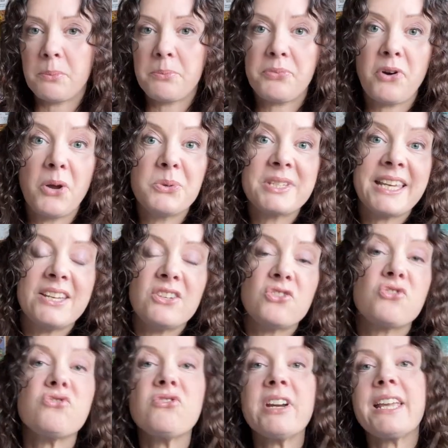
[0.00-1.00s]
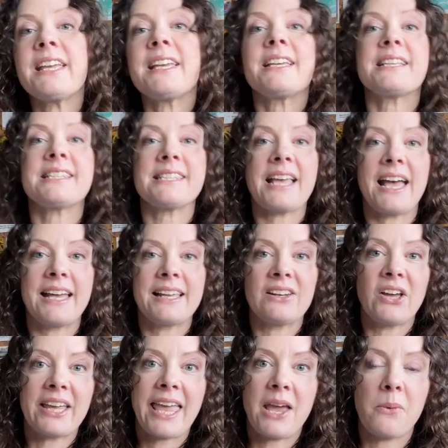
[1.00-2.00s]
protein drinks and
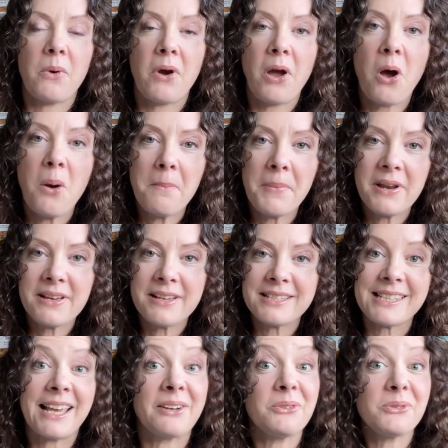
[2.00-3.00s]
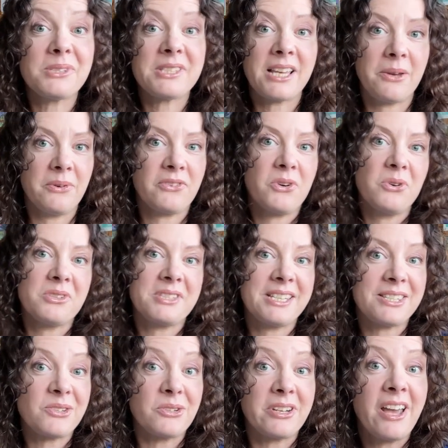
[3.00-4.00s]
like egg white omelets, and also of course
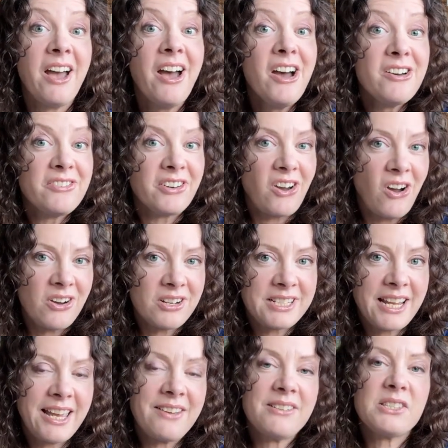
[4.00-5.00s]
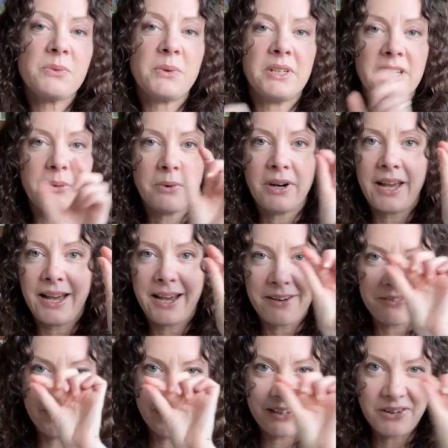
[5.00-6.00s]
it's good for cocktails when you want to
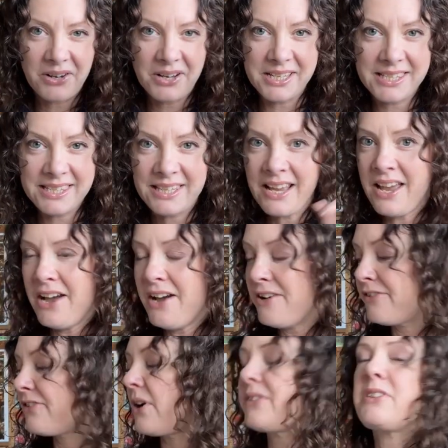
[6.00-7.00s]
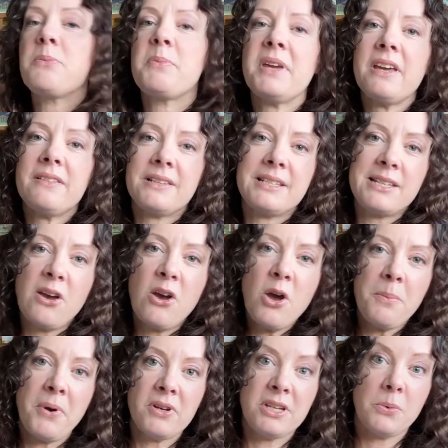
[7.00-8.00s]
have that nice frothy bit at the
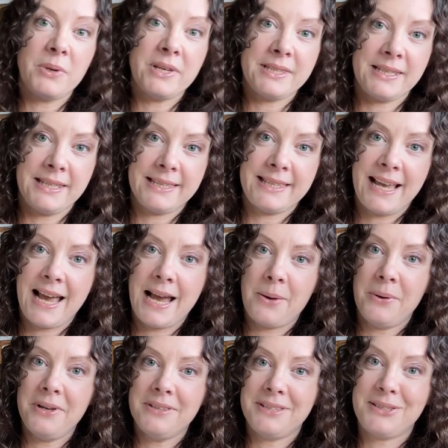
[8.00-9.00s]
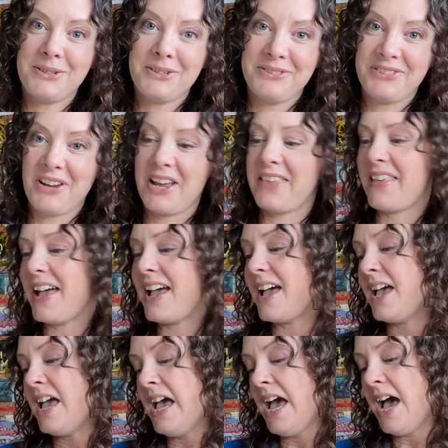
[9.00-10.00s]
top on your whiskey sour and stuff like
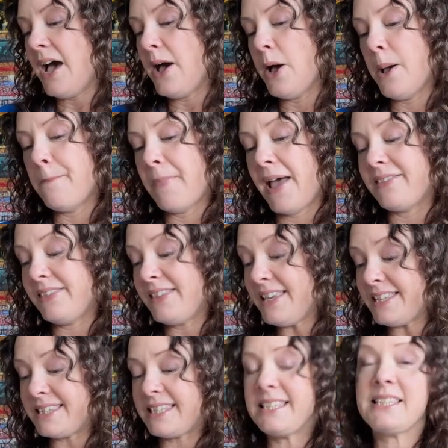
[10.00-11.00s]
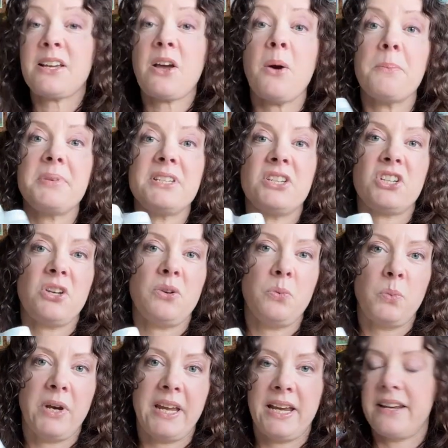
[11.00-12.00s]
that. And this is a
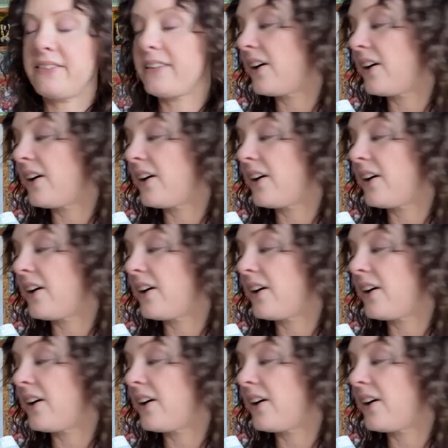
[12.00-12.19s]
competition win that